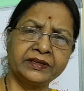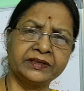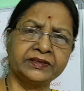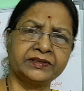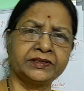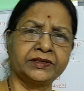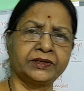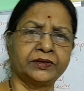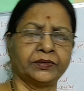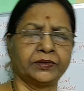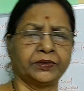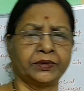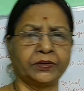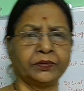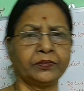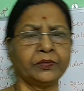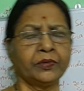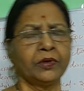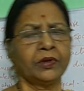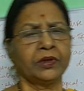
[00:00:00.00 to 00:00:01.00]
is equal to
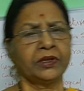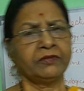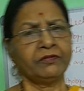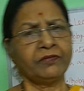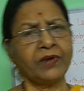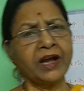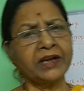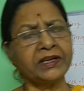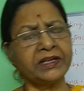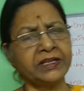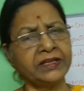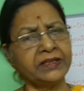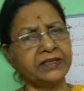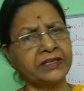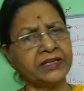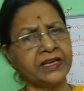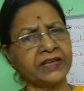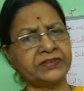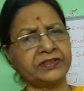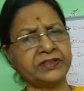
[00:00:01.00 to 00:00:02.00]
what
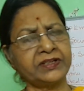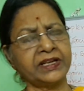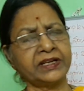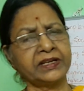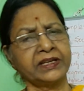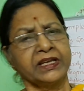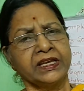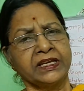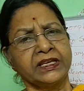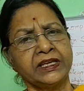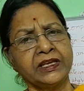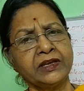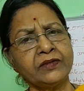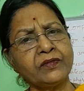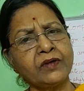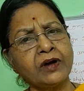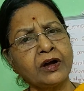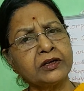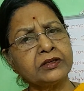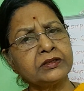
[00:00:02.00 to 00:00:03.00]
he has done. He
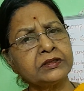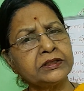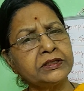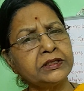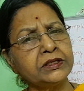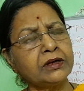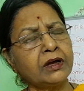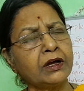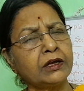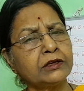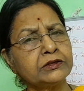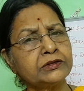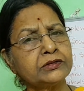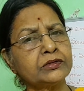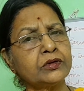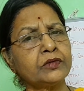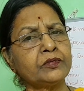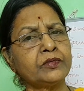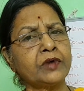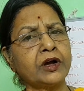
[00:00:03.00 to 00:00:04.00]

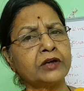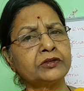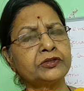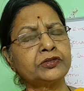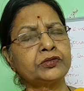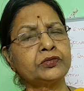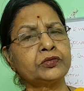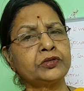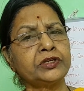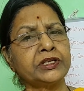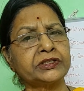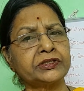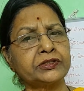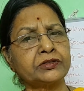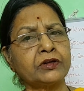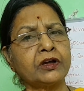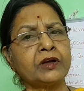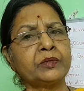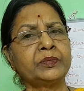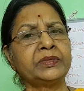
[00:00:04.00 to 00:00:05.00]
also wants to
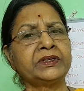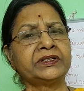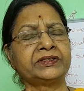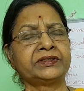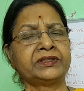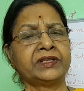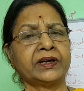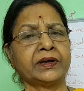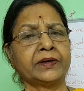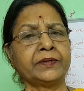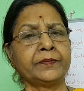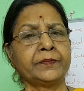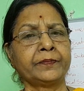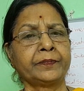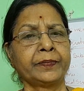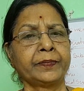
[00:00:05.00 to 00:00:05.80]
establish the